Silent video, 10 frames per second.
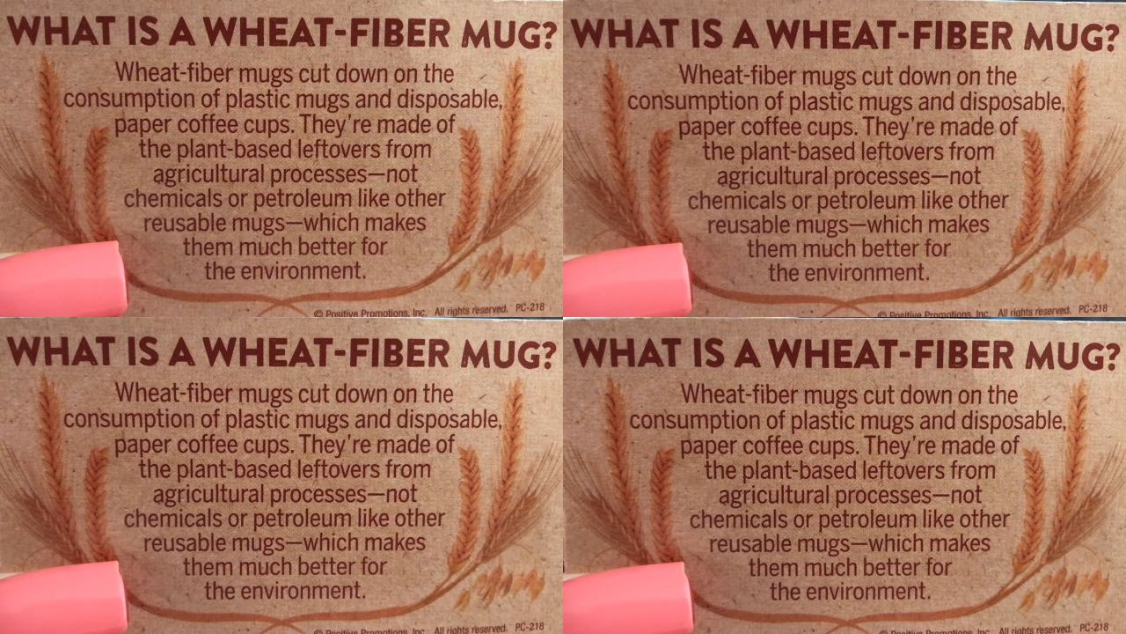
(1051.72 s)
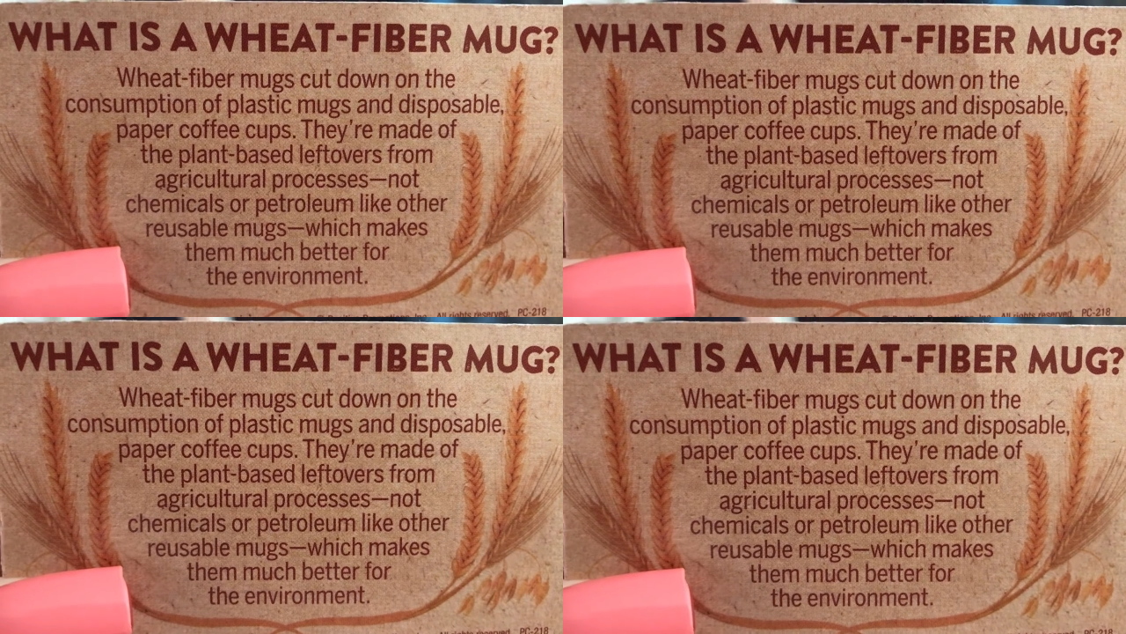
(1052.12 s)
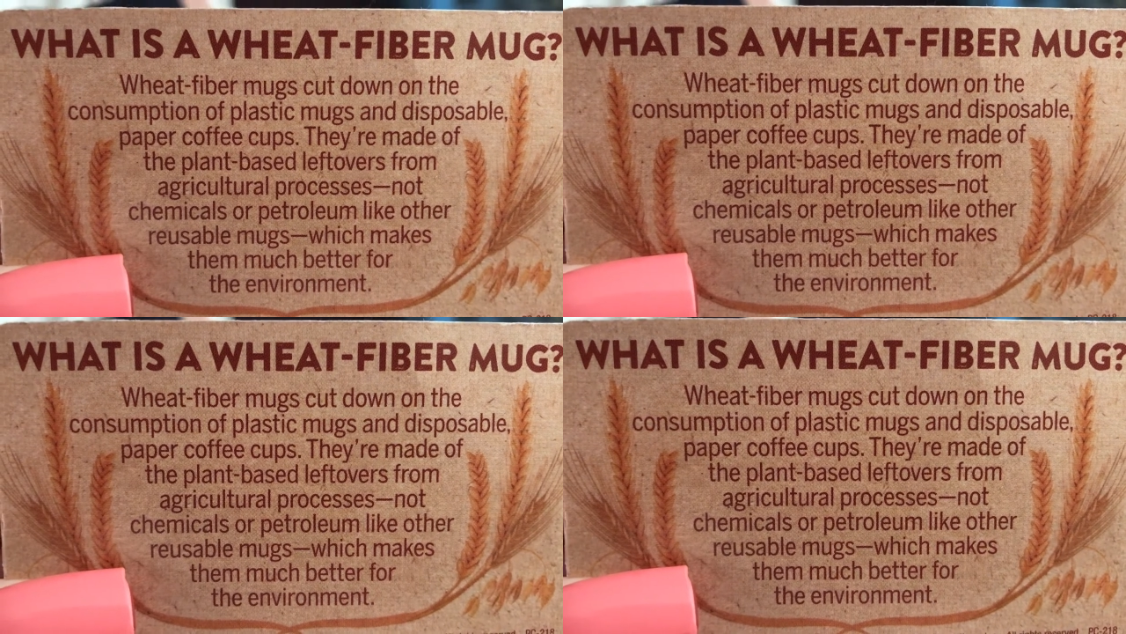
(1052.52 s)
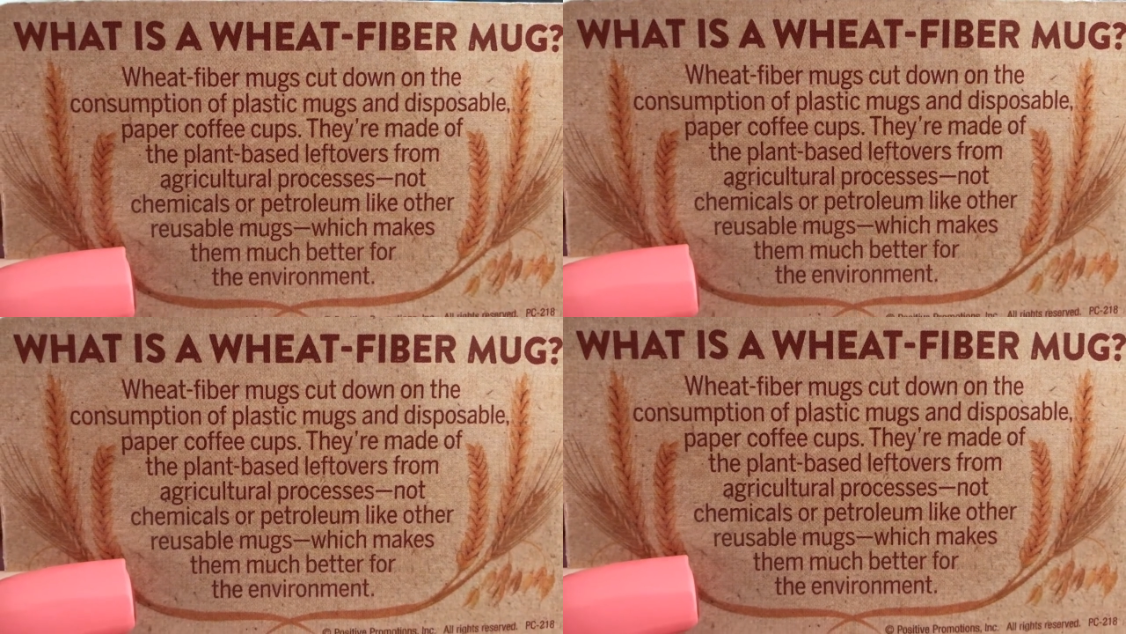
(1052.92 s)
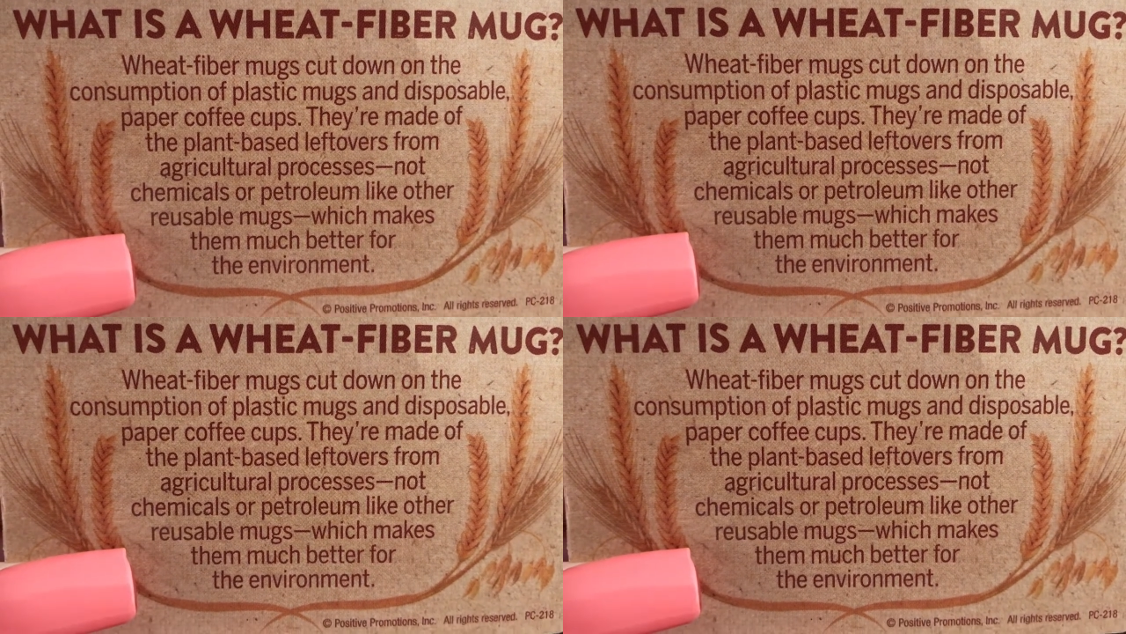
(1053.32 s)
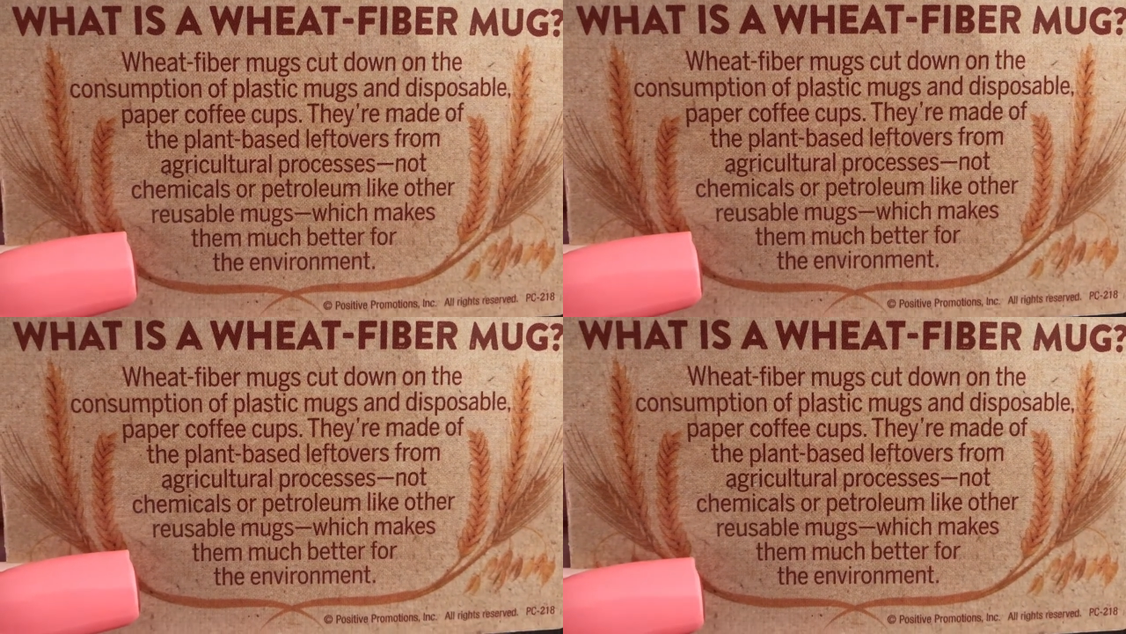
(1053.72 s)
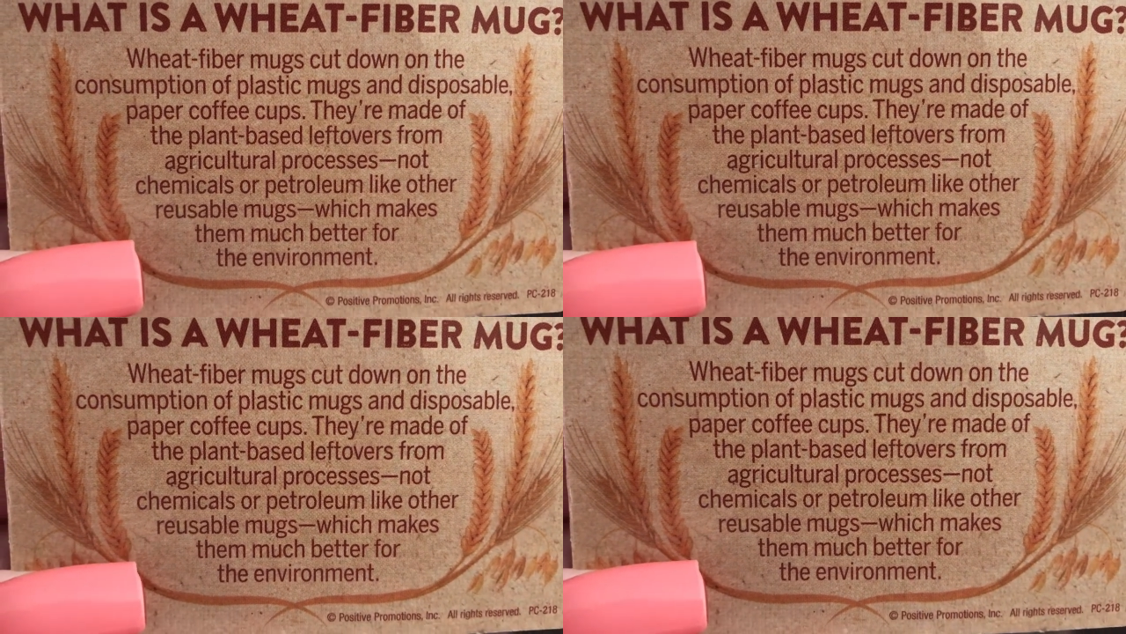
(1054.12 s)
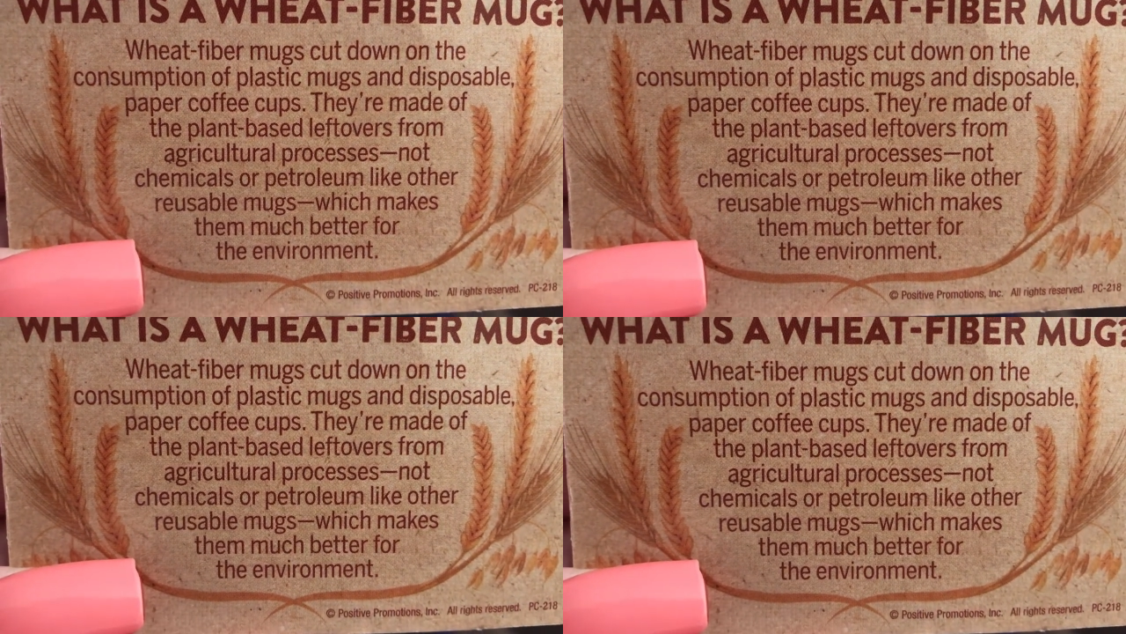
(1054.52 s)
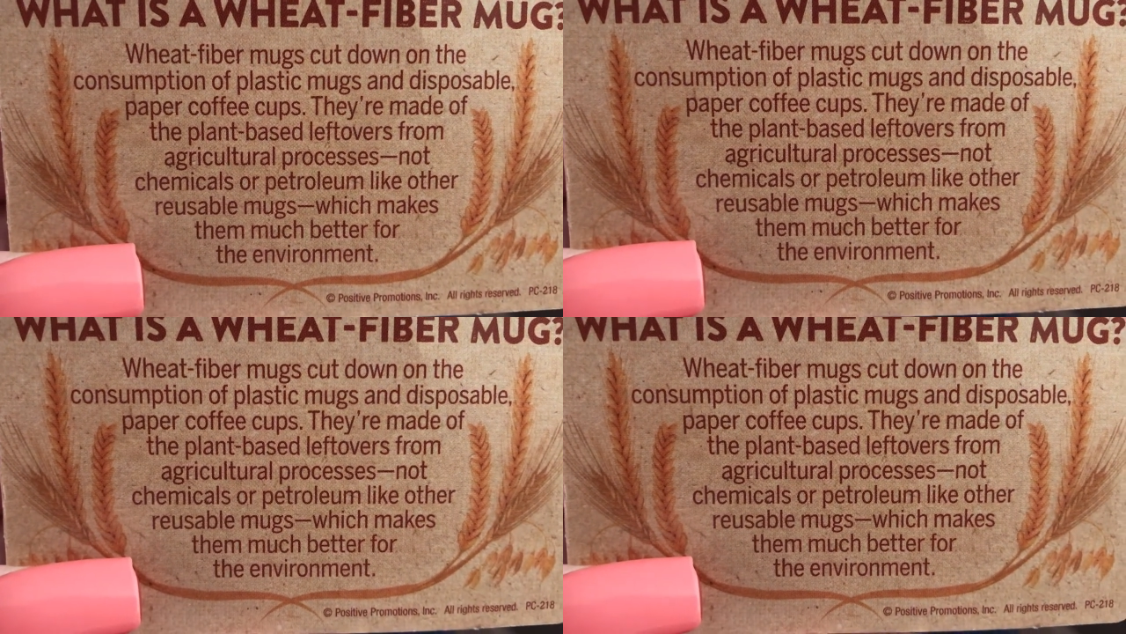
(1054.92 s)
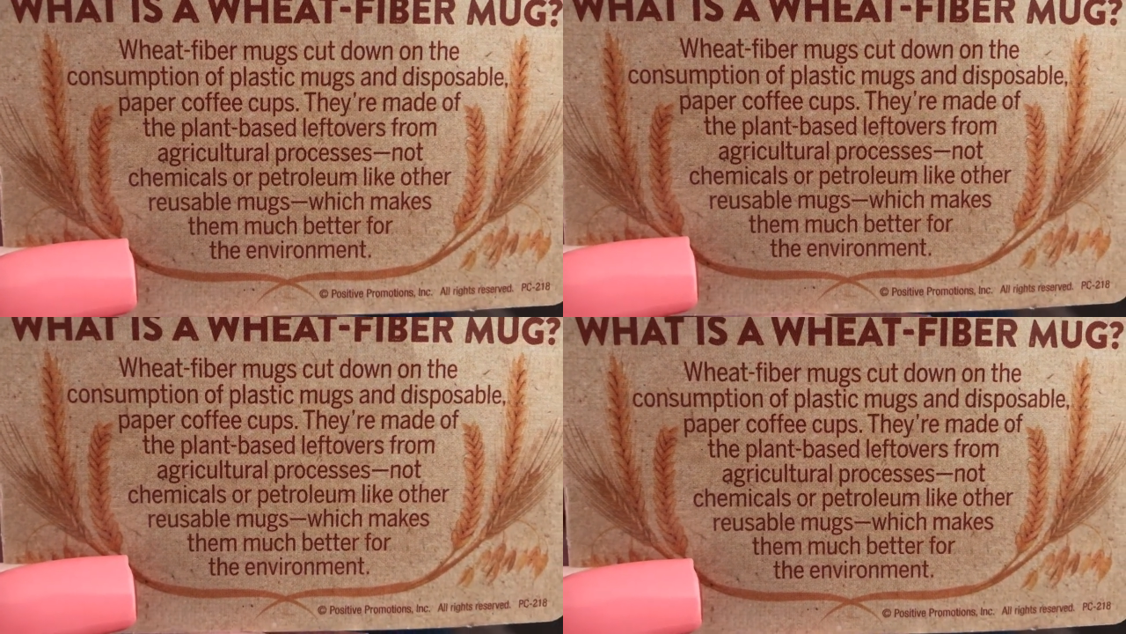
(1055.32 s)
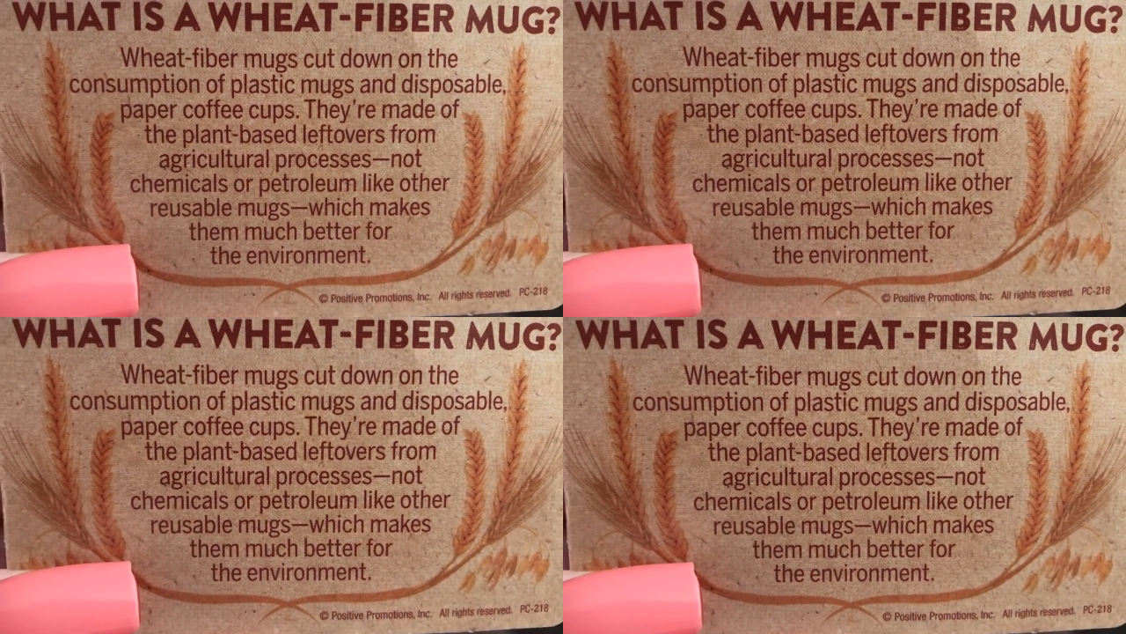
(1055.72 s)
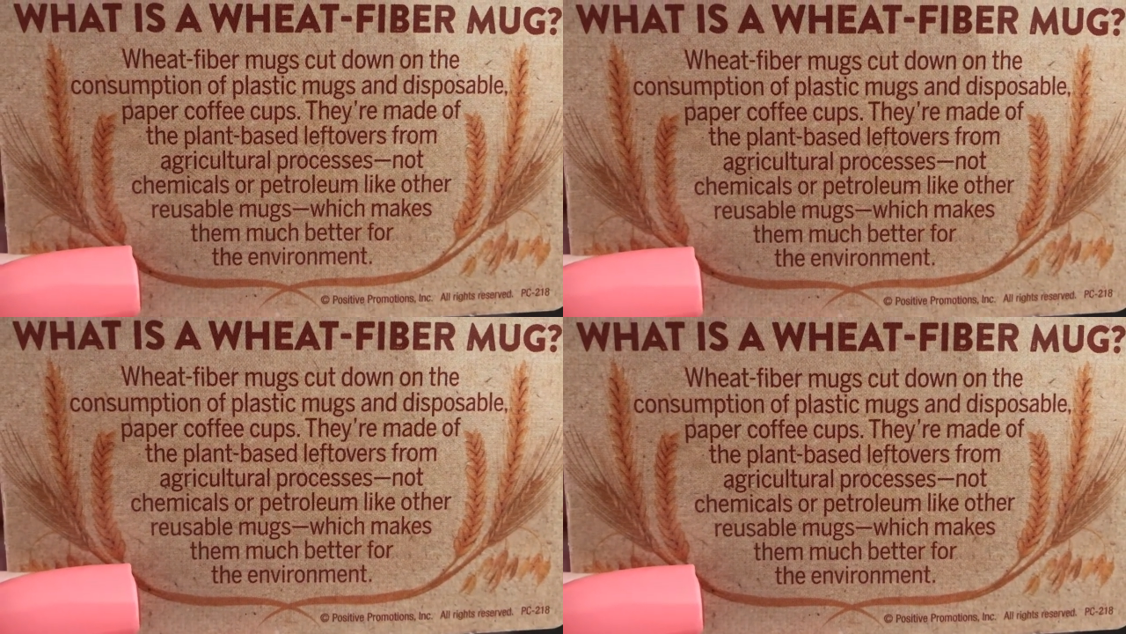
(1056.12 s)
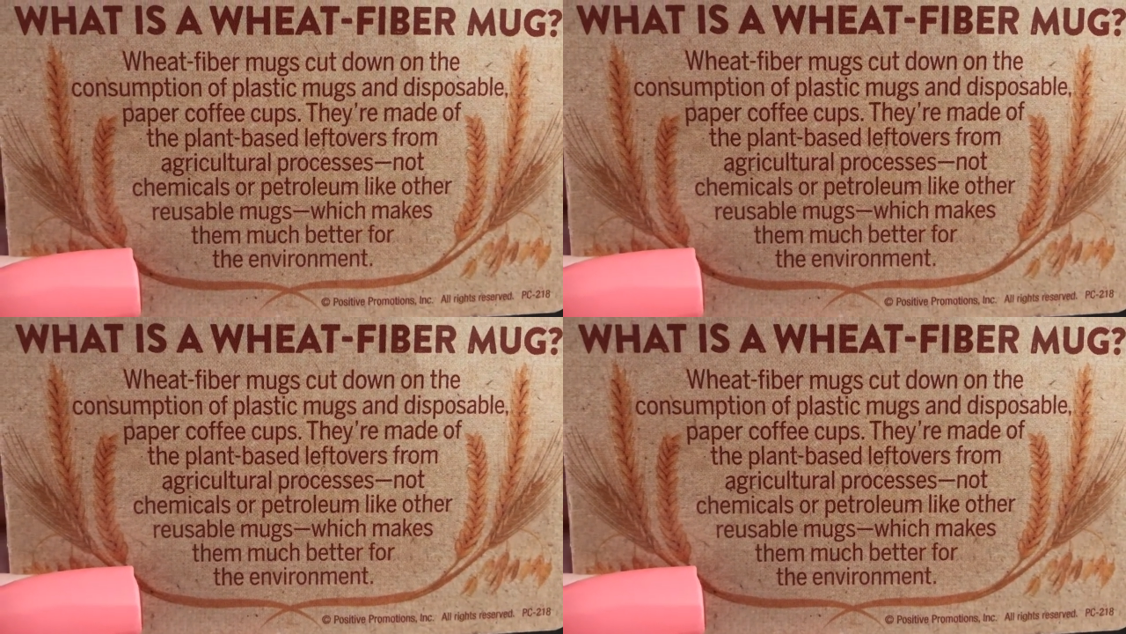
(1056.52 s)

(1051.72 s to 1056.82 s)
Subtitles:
[unreadable: no face in view]